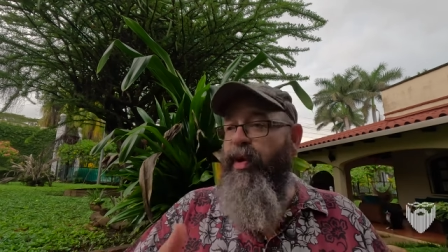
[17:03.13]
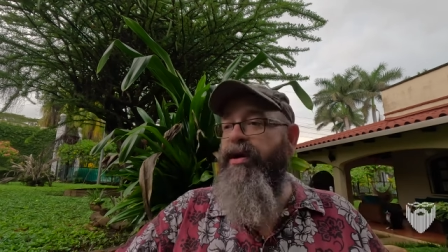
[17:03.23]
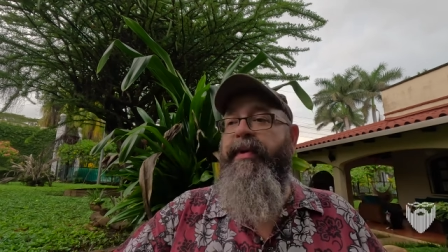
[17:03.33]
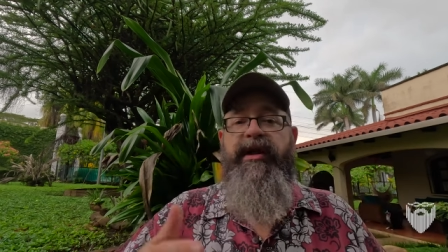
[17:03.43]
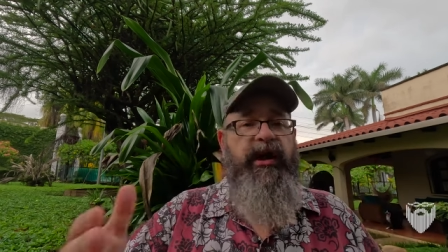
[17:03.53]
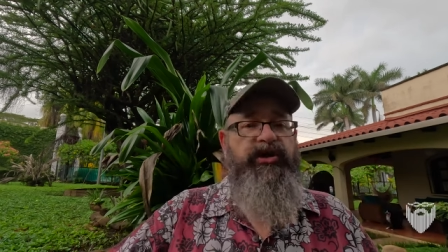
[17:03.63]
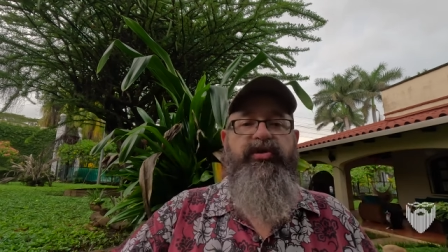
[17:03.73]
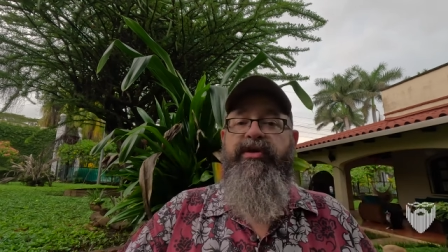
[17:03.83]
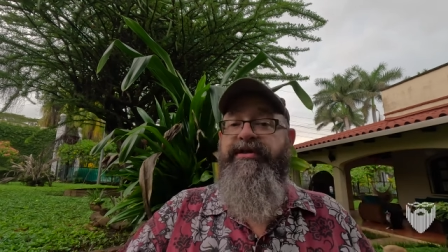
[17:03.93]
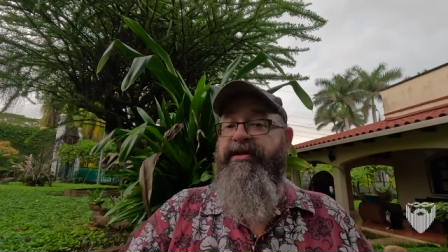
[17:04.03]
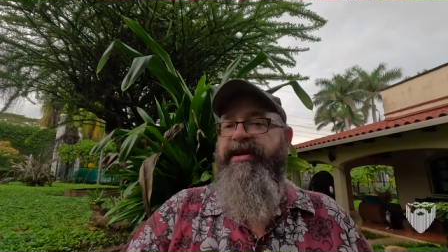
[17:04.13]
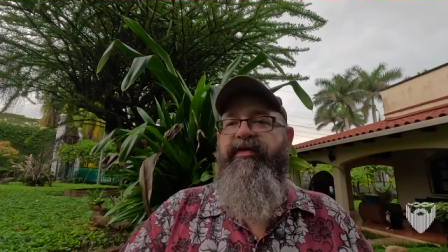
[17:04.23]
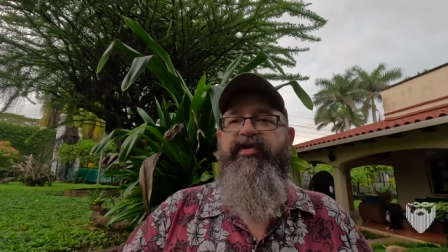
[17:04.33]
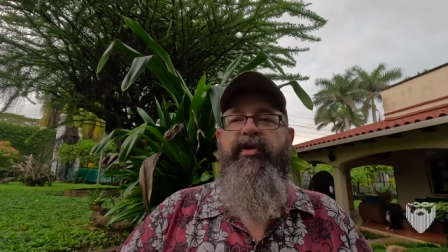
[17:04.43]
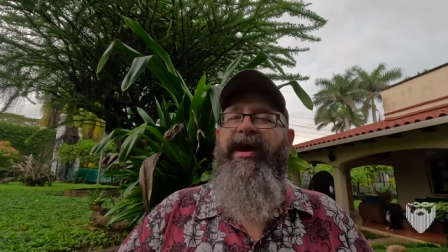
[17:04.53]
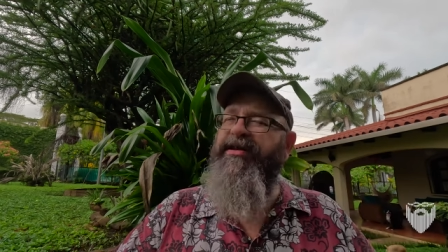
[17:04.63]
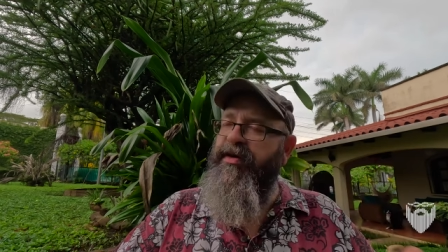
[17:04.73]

Guatemala, Honduras, El Salvador, El